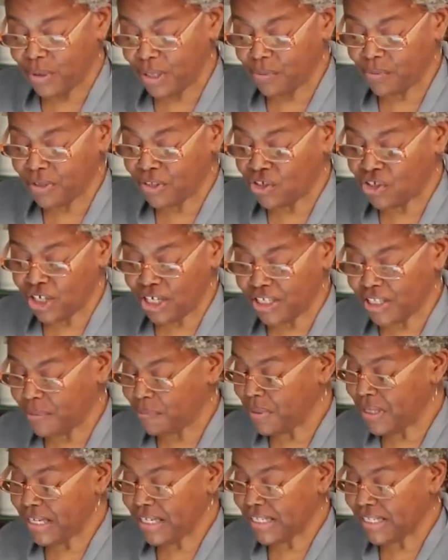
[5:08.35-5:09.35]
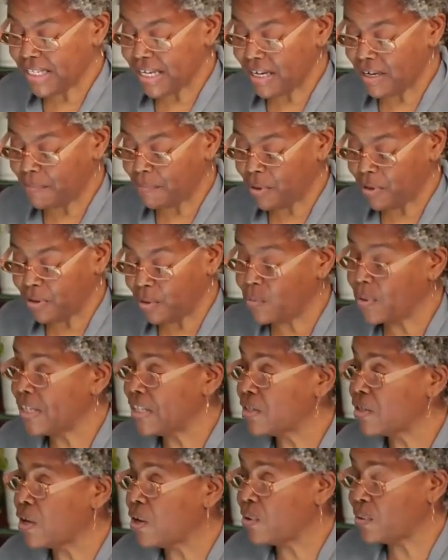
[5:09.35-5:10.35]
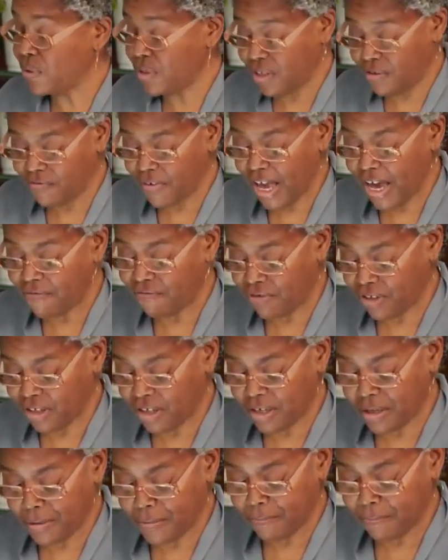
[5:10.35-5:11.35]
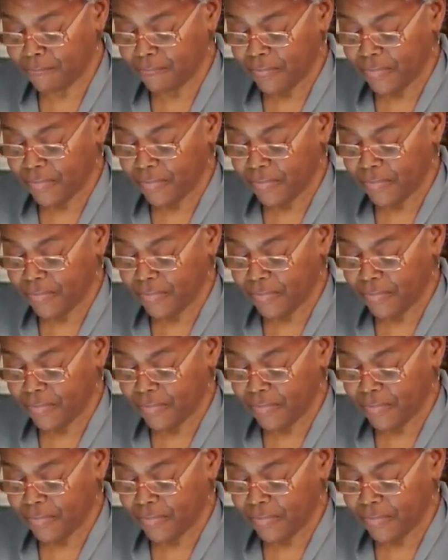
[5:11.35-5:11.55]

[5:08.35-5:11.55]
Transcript: when it was just being set up on the west coast of Africa.